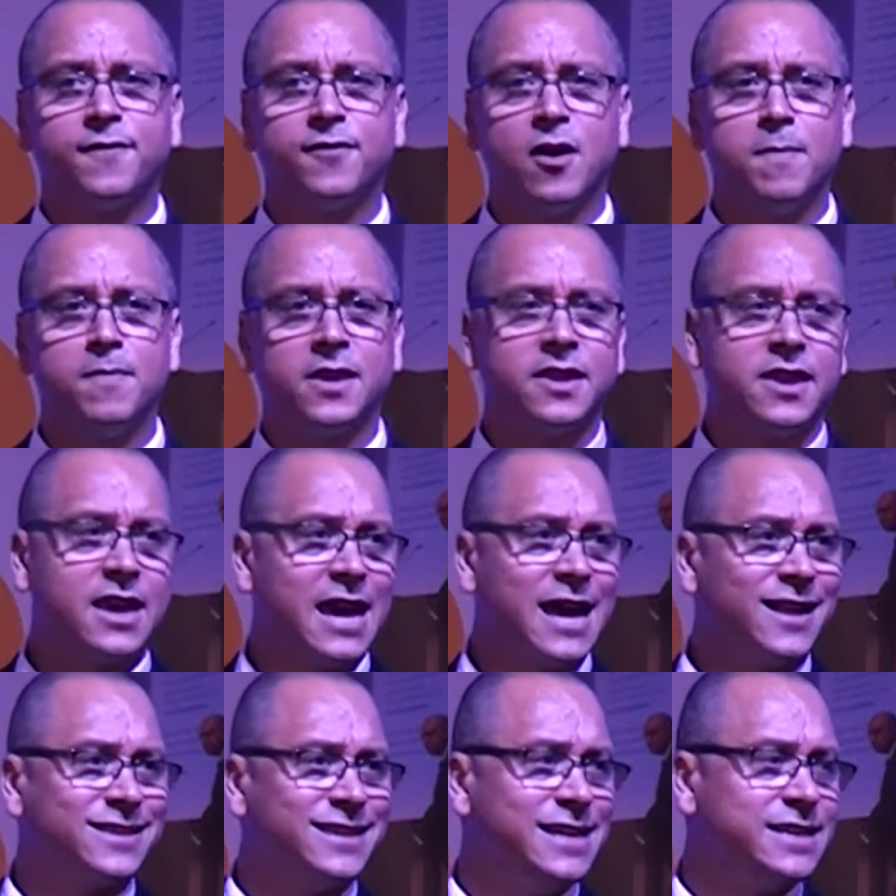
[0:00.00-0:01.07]
from the
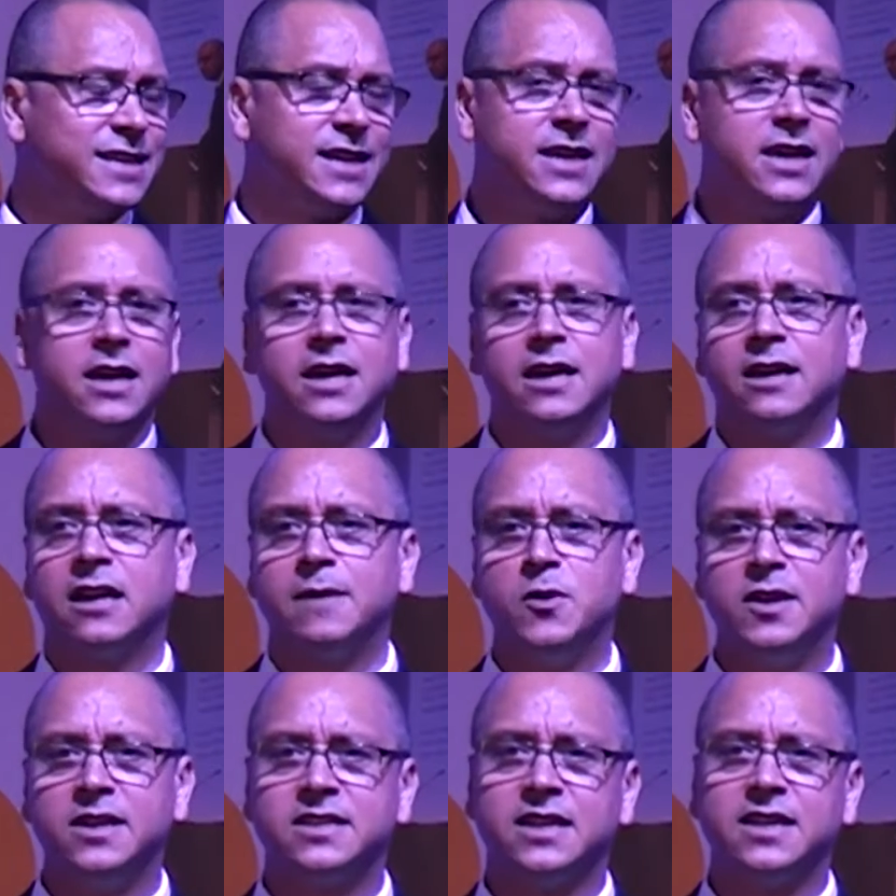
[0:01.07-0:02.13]
LDD
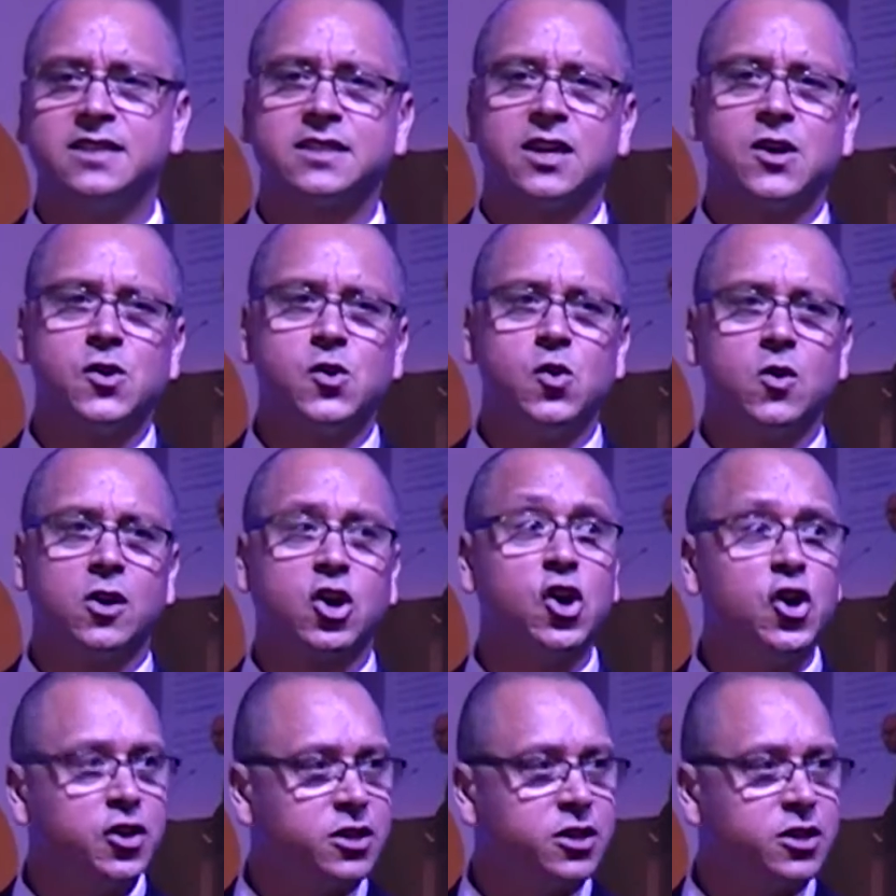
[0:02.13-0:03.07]
communities who